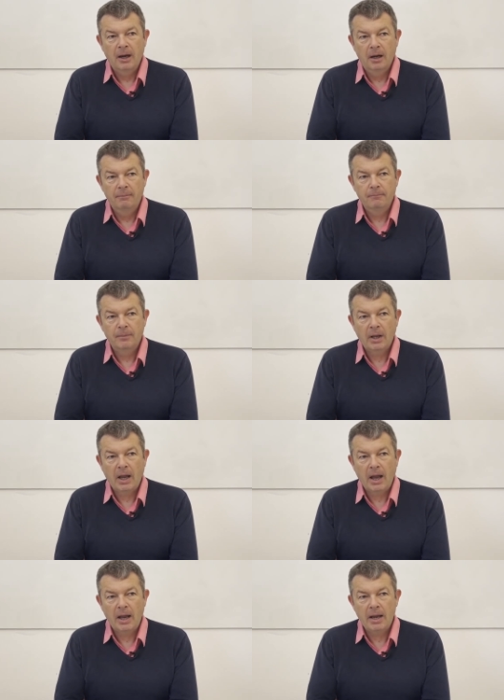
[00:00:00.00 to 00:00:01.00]
um,
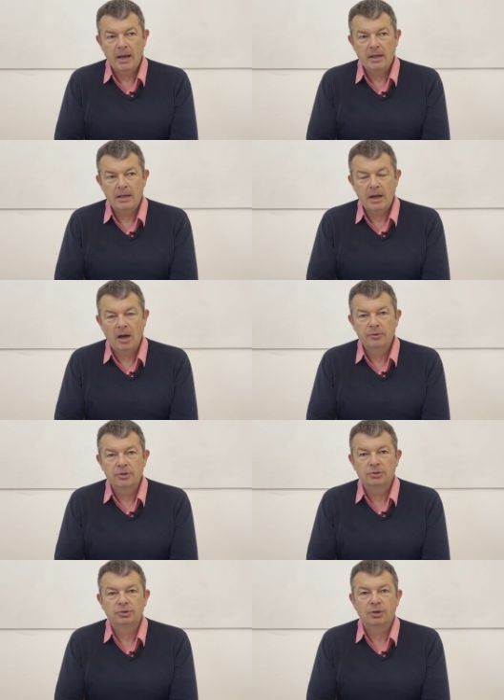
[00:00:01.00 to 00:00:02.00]
a
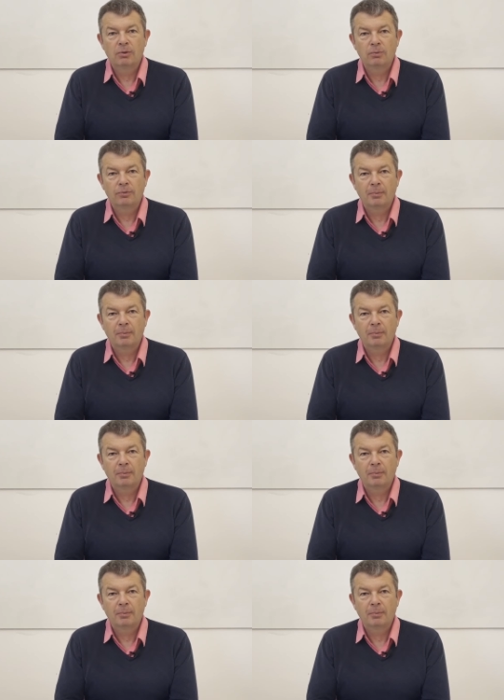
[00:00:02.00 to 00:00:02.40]
uncontrolled,